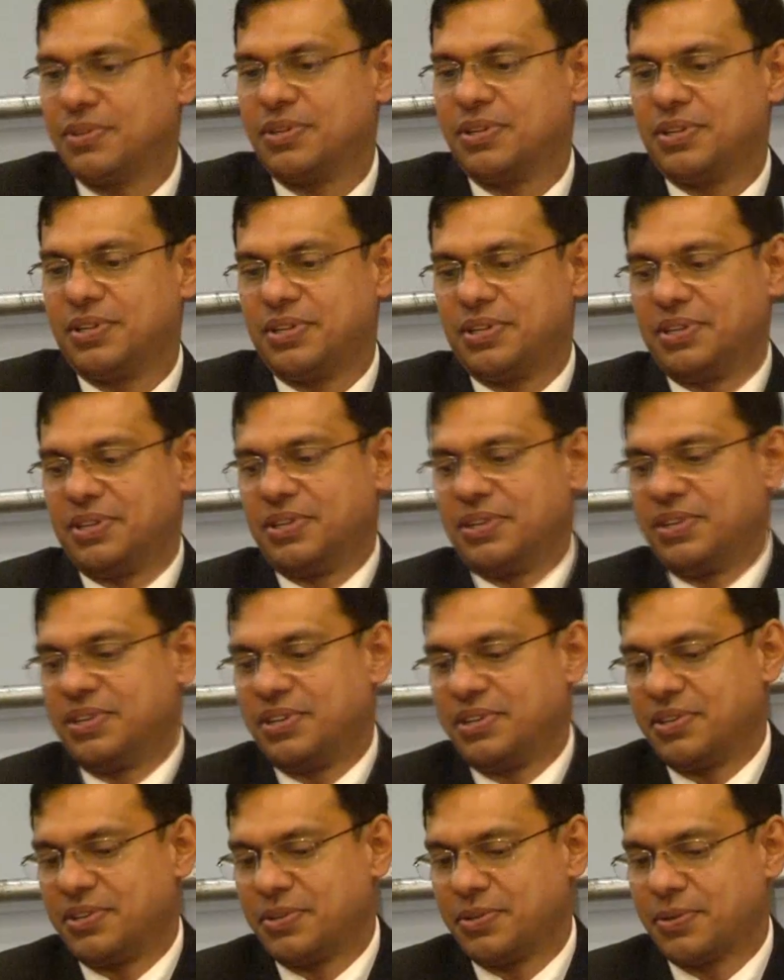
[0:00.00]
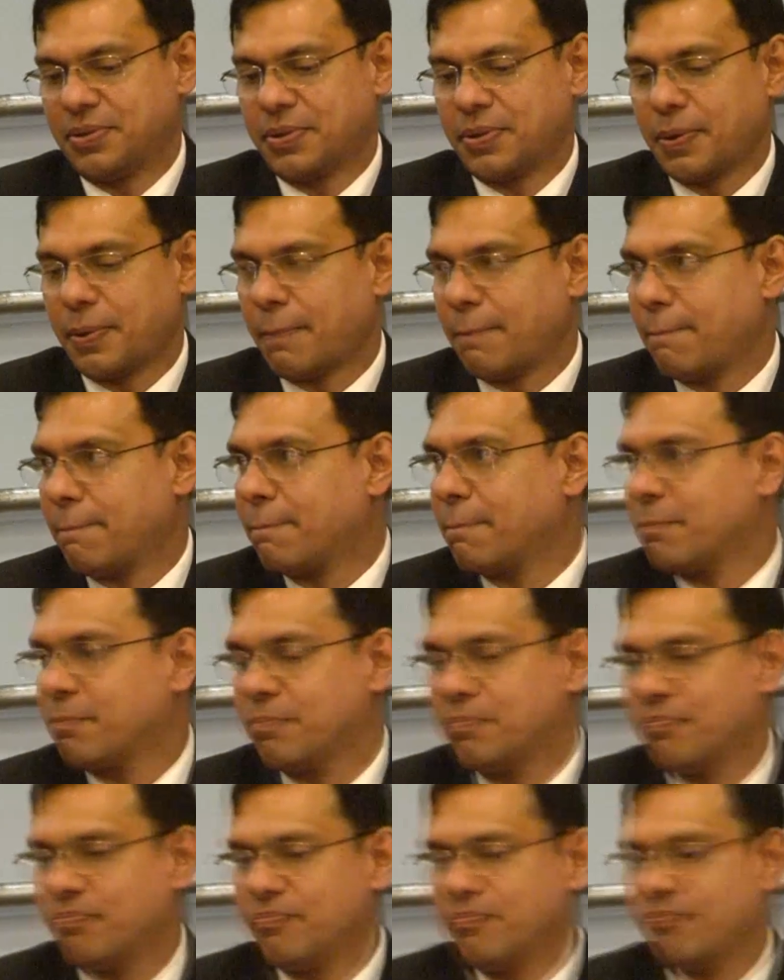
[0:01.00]
Yes, the first
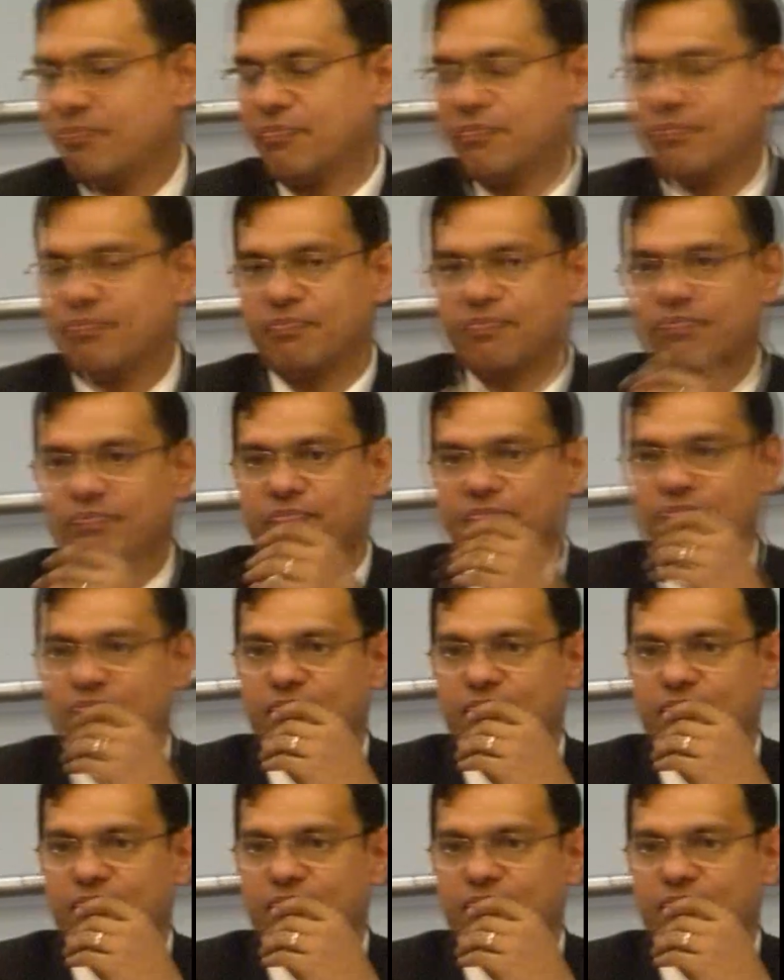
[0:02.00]
question